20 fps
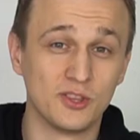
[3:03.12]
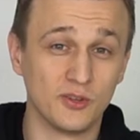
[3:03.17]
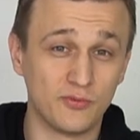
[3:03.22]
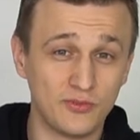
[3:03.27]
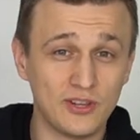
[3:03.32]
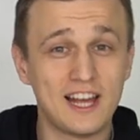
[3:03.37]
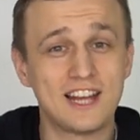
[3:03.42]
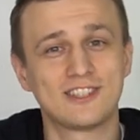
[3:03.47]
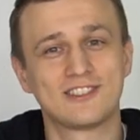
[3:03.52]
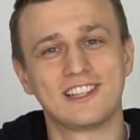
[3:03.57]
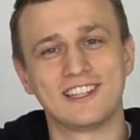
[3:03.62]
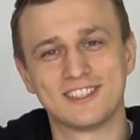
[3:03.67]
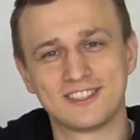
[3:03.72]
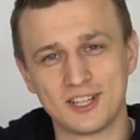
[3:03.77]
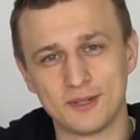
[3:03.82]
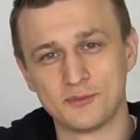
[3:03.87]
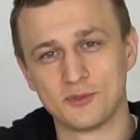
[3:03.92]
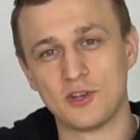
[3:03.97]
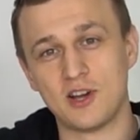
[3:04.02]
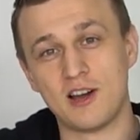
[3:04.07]
the flashlight
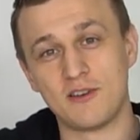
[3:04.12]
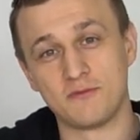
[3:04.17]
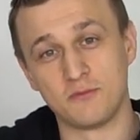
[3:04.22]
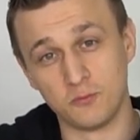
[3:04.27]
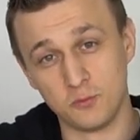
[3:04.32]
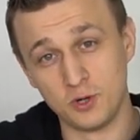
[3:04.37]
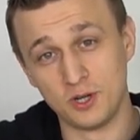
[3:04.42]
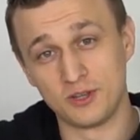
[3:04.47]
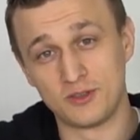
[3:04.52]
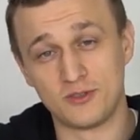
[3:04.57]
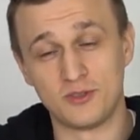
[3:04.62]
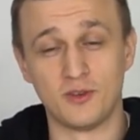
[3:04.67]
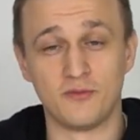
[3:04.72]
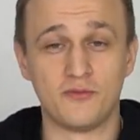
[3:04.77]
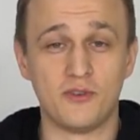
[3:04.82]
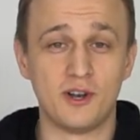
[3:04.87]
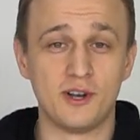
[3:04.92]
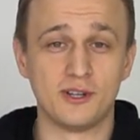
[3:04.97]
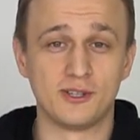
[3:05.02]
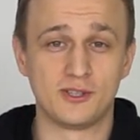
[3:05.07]
comes off with the
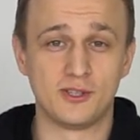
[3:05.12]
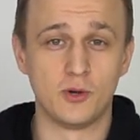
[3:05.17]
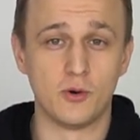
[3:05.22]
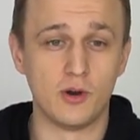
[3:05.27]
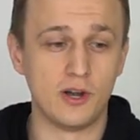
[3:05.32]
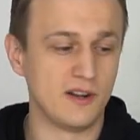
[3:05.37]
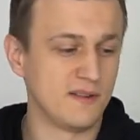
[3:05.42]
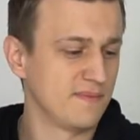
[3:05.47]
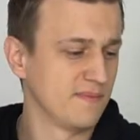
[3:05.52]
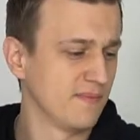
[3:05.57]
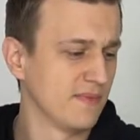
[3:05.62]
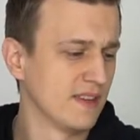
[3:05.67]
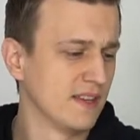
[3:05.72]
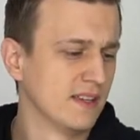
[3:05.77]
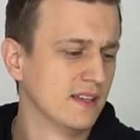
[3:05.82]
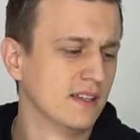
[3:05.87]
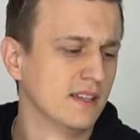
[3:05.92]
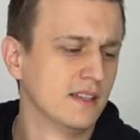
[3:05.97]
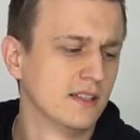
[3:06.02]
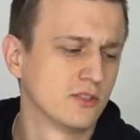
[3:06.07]
furnace door.
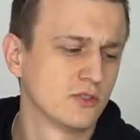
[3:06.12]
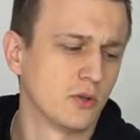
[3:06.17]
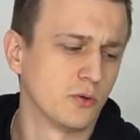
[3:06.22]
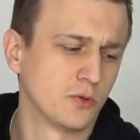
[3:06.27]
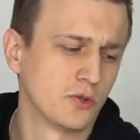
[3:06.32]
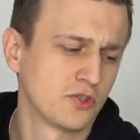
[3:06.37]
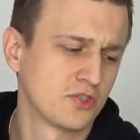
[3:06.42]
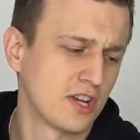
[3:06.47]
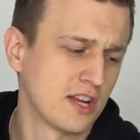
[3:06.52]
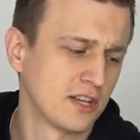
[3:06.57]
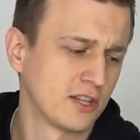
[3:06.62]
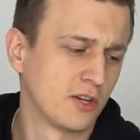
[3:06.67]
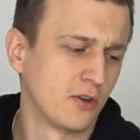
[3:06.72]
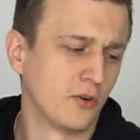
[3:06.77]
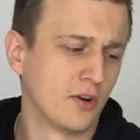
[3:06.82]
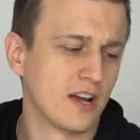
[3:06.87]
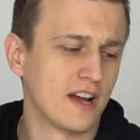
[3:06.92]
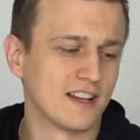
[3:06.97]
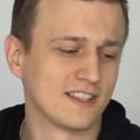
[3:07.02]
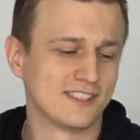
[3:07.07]
So just out of
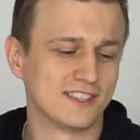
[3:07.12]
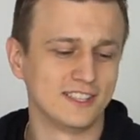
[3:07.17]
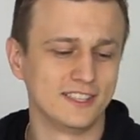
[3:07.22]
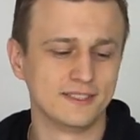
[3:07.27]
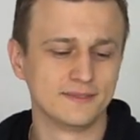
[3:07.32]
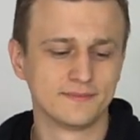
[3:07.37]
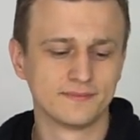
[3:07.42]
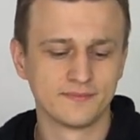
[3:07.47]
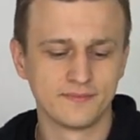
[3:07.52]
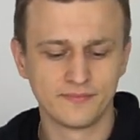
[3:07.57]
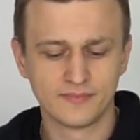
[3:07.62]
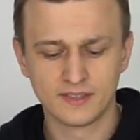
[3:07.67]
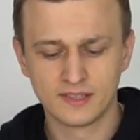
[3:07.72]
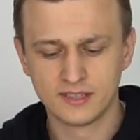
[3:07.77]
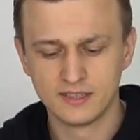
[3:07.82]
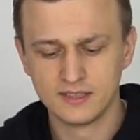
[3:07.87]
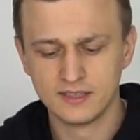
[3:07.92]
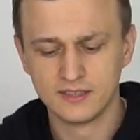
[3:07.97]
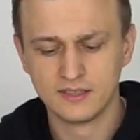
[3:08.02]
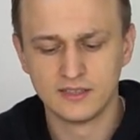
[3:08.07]
curiosity,
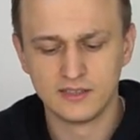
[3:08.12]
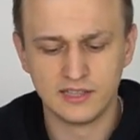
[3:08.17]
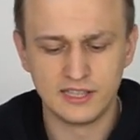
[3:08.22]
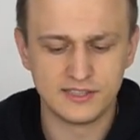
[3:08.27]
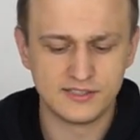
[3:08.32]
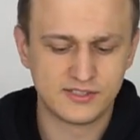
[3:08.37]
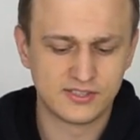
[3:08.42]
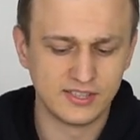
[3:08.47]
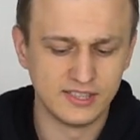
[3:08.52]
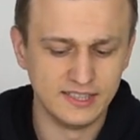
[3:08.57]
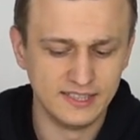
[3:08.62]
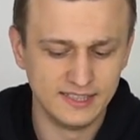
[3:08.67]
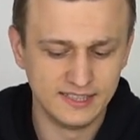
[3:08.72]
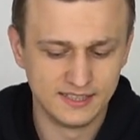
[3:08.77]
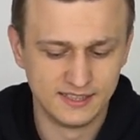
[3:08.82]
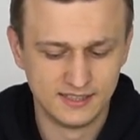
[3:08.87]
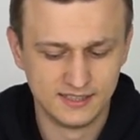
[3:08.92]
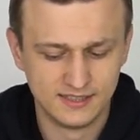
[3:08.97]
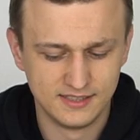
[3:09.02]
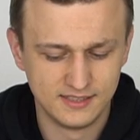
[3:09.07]
let's
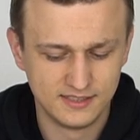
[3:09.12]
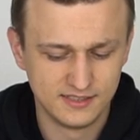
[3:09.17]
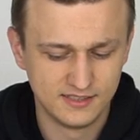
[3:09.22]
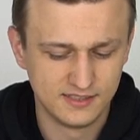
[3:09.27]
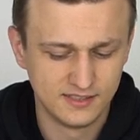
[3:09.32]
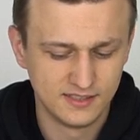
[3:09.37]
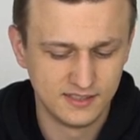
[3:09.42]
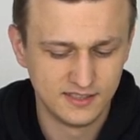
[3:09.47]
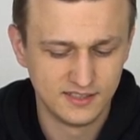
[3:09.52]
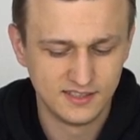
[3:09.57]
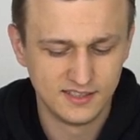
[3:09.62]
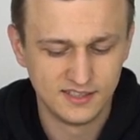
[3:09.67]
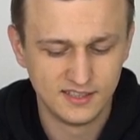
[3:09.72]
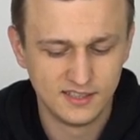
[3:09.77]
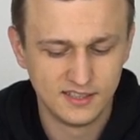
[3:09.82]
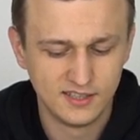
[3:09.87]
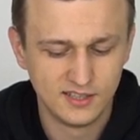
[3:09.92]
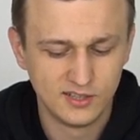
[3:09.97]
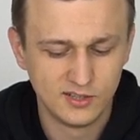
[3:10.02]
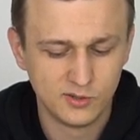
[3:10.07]
see
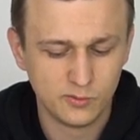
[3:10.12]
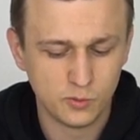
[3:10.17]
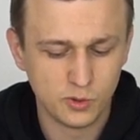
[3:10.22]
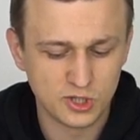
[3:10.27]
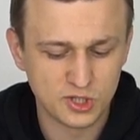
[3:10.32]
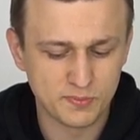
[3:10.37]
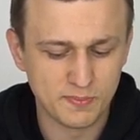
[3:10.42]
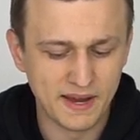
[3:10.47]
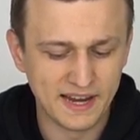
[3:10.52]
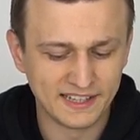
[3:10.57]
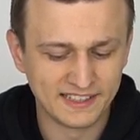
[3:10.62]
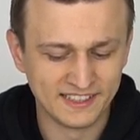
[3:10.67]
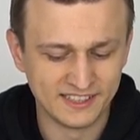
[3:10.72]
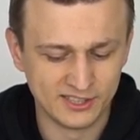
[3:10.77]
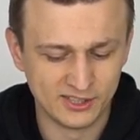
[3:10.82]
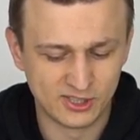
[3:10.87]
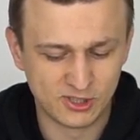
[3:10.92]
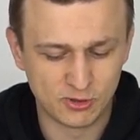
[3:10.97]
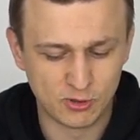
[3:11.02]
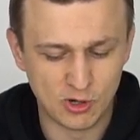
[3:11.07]
which magnet
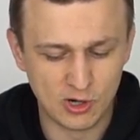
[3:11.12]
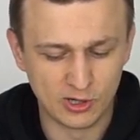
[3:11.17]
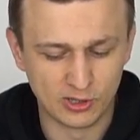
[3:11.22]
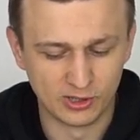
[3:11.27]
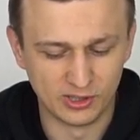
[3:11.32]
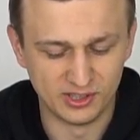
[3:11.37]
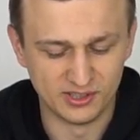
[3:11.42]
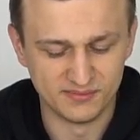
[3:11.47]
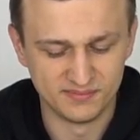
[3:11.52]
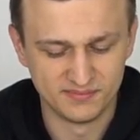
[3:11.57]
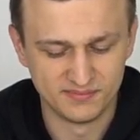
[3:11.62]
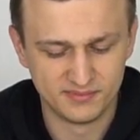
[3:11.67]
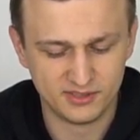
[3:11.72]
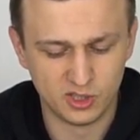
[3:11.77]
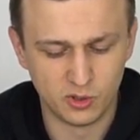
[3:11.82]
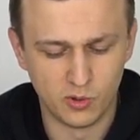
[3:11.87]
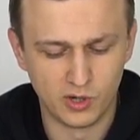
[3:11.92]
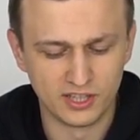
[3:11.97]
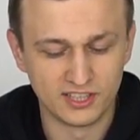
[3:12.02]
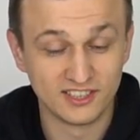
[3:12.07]
is stronger.
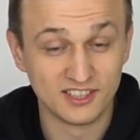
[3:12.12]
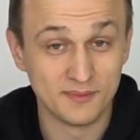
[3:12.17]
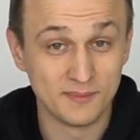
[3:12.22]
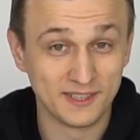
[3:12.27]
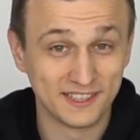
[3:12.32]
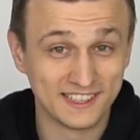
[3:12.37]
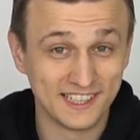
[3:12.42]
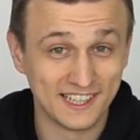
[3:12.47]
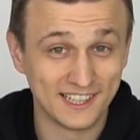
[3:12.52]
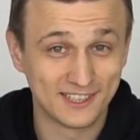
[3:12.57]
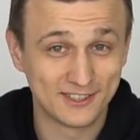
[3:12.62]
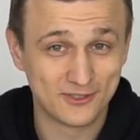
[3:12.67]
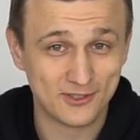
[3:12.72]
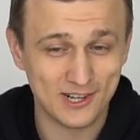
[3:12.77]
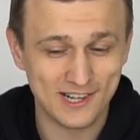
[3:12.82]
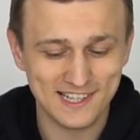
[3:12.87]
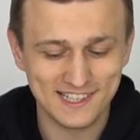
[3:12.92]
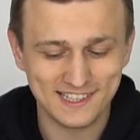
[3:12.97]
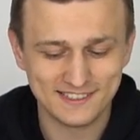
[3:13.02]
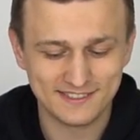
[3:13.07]
The one in the magnetic
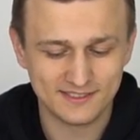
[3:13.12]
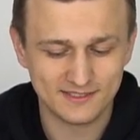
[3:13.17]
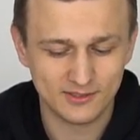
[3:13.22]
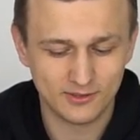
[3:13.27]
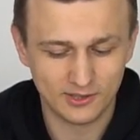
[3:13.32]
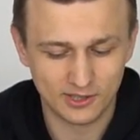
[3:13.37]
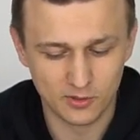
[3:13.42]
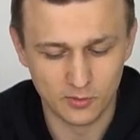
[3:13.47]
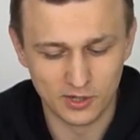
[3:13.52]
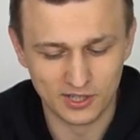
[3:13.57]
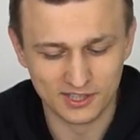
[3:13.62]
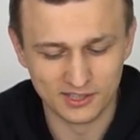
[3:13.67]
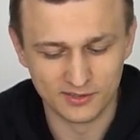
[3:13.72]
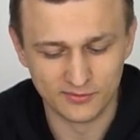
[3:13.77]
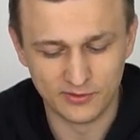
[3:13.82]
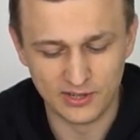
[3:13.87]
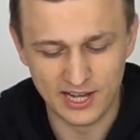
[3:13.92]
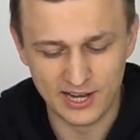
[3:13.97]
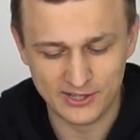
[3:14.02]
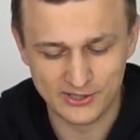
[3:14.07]
tray or the one on the
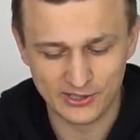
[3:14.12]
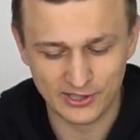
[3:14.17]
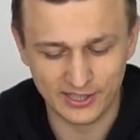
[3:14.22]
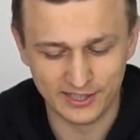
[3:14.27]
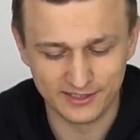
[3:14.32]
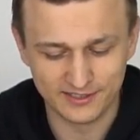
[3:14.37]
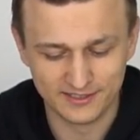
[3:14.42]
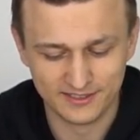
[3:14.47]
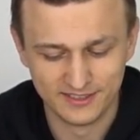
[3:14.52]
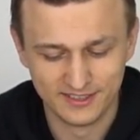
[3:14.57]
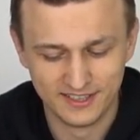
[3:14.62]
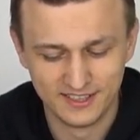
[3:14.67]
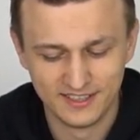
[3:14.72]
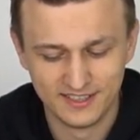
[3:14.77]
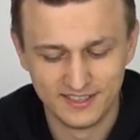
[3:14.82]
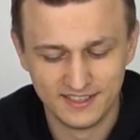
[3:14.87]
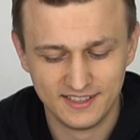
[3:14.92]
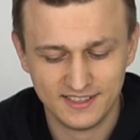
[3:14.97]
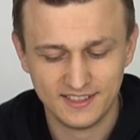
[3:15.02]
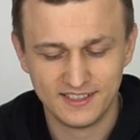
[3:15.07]
flashlight?
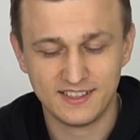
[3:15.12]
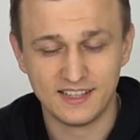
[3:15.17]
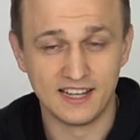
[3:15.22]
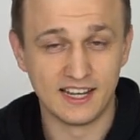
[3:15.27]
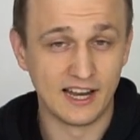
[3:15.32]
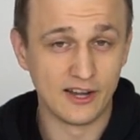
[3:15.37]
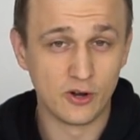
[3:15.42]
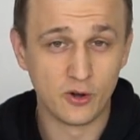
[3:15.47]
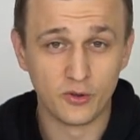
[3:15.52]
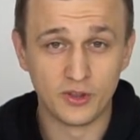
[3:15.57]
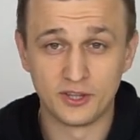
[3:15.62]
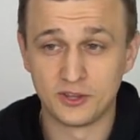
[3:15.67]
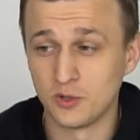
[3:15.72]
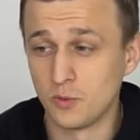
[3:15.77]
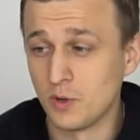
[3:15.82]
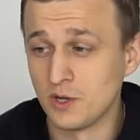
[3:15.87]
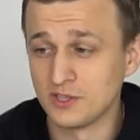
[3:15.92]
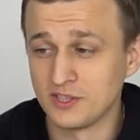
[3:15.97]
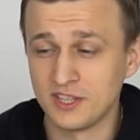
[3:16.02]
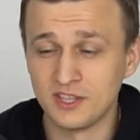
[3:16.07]
And I know that the
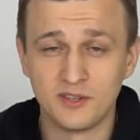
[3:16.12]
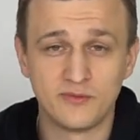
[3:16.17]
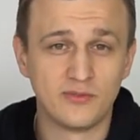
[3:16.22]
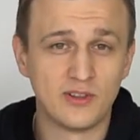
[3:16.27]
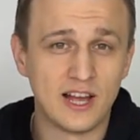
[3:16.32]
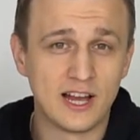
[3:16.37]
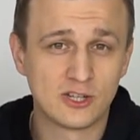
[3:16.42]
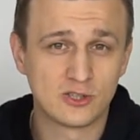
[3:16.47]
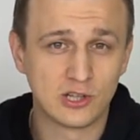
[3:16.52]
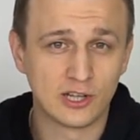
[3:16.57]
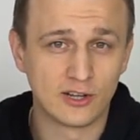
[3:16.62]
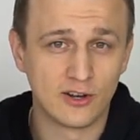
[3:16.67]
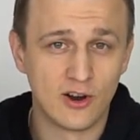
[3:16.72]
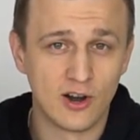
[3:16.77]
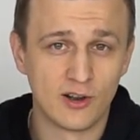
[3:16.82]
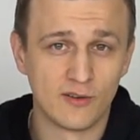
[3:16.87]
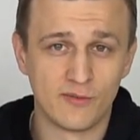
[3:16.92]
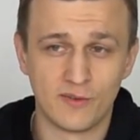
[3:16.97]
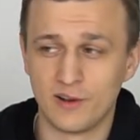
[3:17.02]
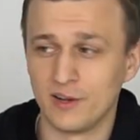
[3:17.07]
ones on the flashlight
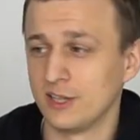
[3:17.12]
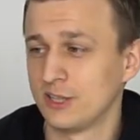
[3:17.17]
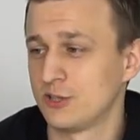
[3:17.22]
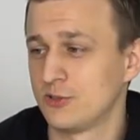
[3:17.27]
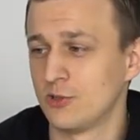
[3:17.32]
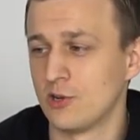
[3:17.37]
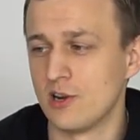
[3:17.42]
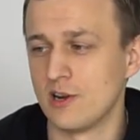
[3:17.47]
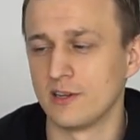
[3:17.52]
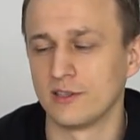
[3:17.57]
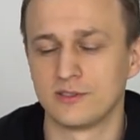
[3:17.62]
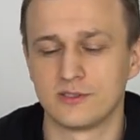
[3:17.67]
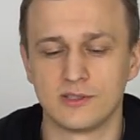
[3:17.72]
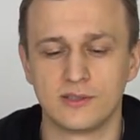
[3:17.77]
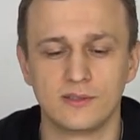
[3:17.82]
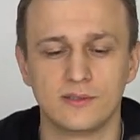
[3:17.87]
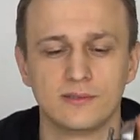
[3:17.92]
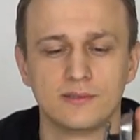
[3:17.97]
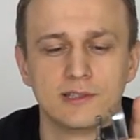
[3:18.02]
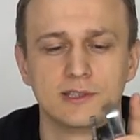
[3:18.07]
are very strong,
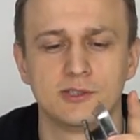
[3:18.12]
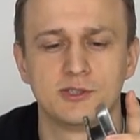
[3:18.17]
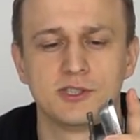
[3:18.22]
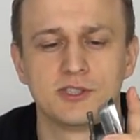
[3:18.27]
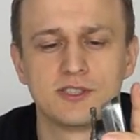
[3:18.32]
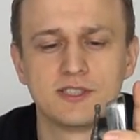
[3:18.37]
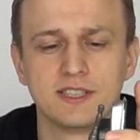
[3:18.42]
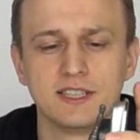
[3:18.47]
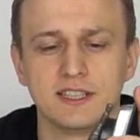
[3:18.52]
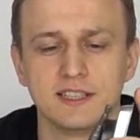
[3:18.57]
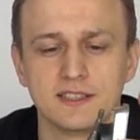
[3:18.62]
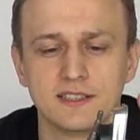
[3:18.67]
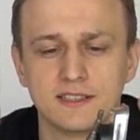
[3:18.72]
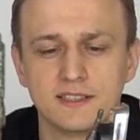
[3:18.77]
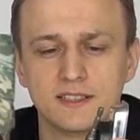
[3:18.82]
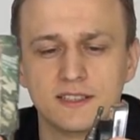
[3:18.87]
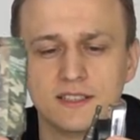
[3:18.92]
so let's just see.